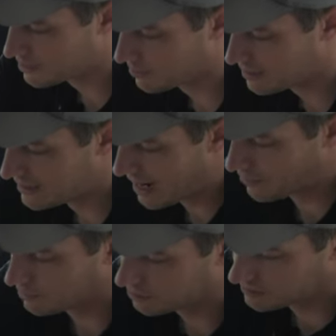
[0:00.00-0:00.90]
is going to be the
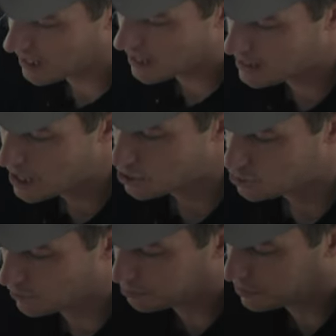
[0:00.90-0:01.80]
downhill side,
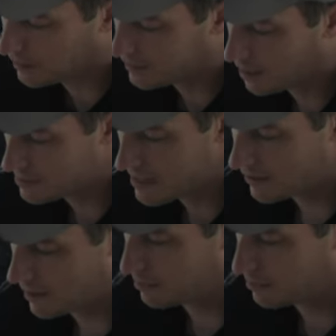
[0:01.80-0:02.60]
so if blood comes out,